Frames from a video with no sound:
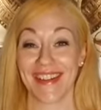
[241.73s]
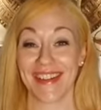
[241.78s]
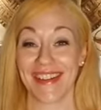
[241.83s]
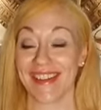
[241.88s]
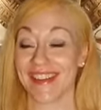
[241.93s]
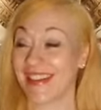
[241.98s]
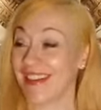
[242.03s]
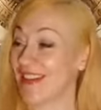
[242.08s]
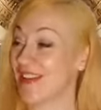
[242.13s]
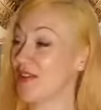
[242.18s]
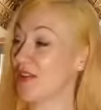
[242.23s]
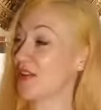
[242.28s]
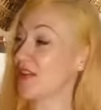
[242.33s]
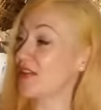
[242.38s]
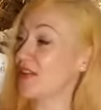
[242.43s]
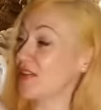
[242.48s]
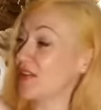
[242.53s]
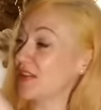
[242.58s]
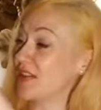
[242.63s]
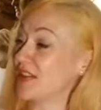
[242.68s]
You can
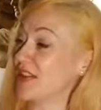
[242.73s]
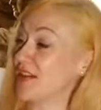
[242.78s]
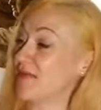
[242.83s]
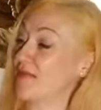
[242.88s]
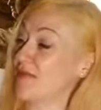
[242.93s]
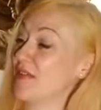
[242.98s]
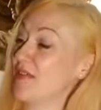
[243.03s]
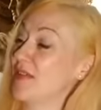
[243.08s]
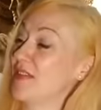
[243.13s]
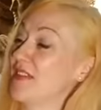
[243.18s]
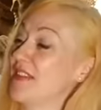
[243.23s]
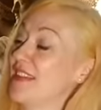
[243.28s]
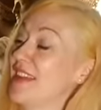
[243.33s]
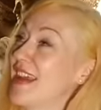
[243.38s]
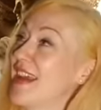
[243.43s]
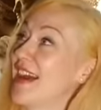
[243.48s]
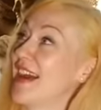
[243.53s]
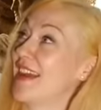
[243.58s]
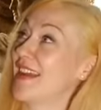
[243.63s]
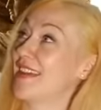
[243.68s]
say
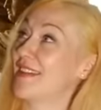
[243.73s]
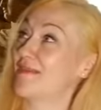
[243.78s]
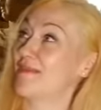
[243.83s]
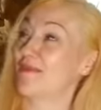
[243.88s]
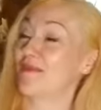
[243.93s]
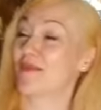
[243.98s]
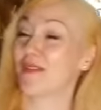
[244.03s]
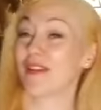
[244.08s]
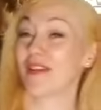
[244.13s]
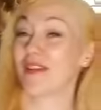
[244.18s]
hi. Yeah.